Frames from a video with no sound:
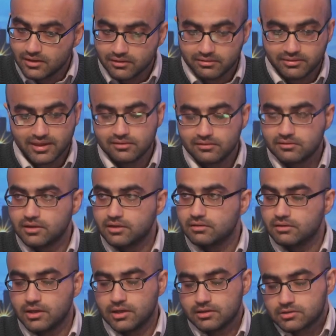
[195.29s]
then
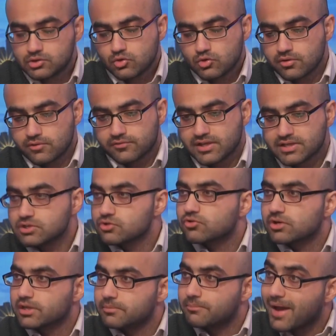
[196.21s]
it sort of doesn't
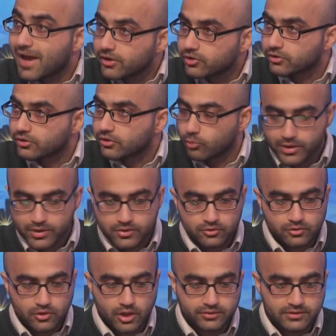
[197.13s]
really matter
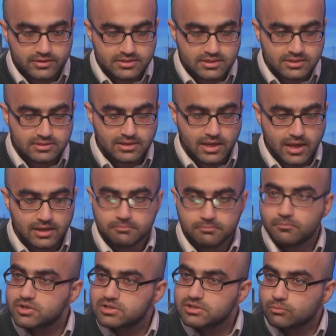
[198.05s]
whether or not this is
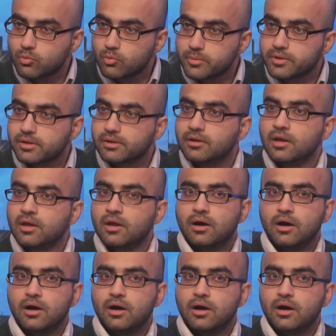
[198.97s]
a Muslim woman